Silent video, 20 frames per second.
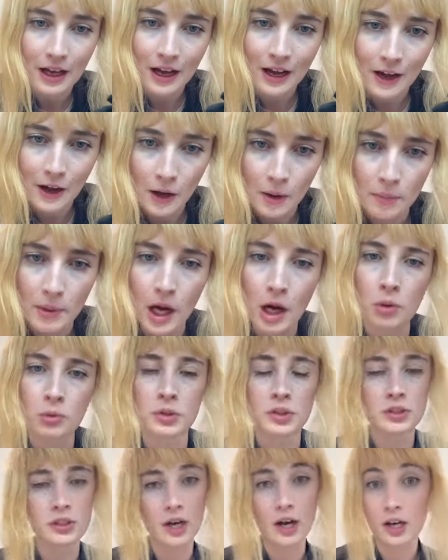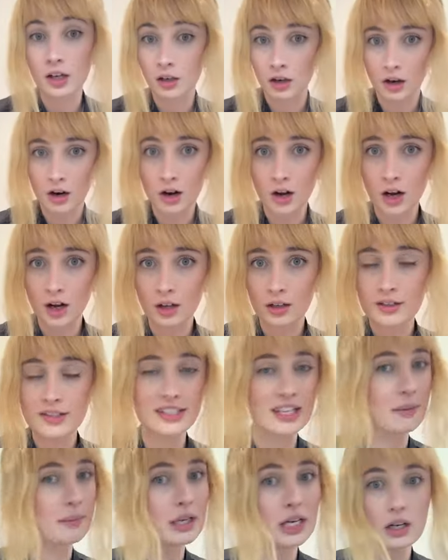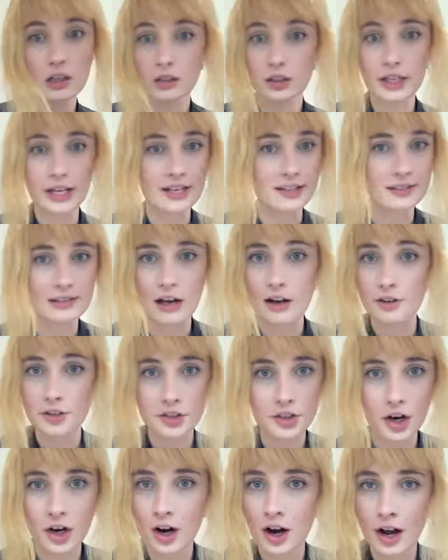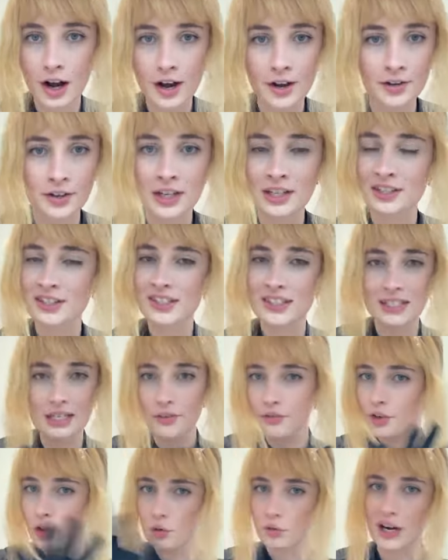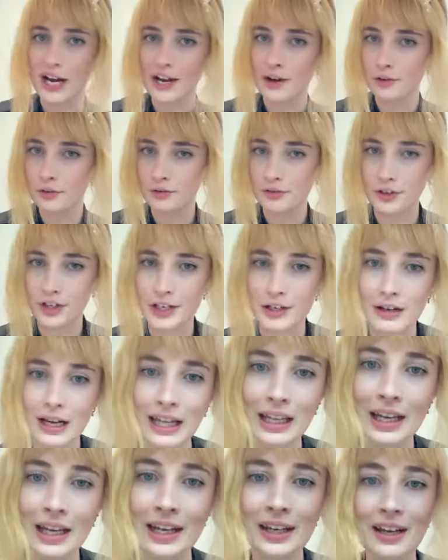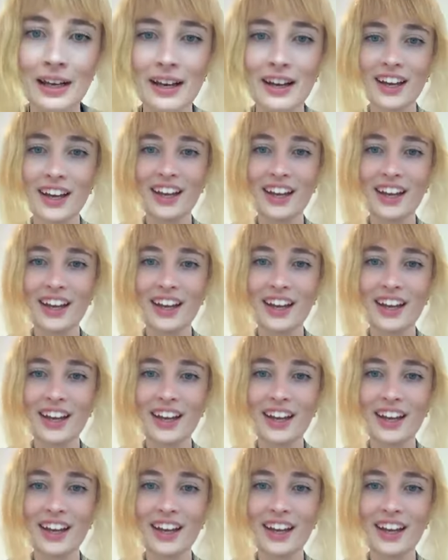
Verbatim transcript: Um, oh, duh girl, send me your list. I'll start hunting and sniffing around for you, Ellen.